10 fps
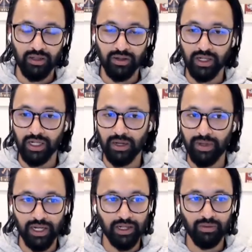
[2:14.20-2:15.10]
you can come
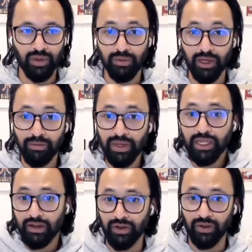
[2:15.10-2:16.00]
in as maybe a
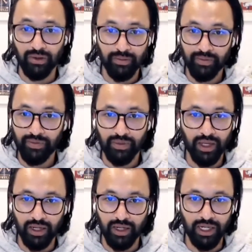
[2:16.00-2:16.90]
mid-level
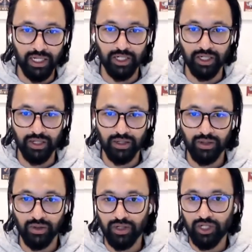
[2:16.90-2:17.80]
engineer
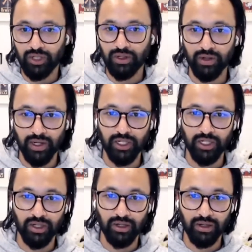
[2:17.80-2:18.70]
or a junior
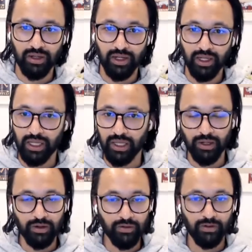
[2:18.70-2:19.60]
engineer,
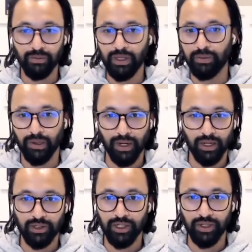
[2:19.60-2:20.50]
learn from people
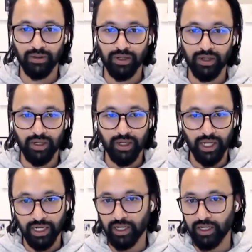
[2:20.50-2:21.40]
around you,
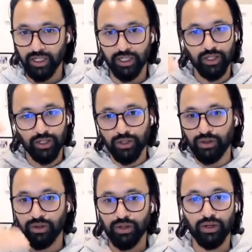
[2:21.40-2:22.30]
and continue
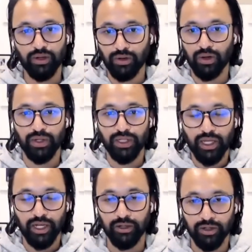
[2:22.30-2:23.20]
to grow and
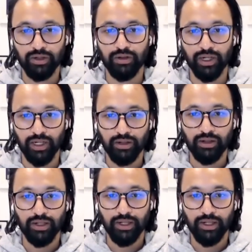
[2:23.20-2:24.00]
scale your career.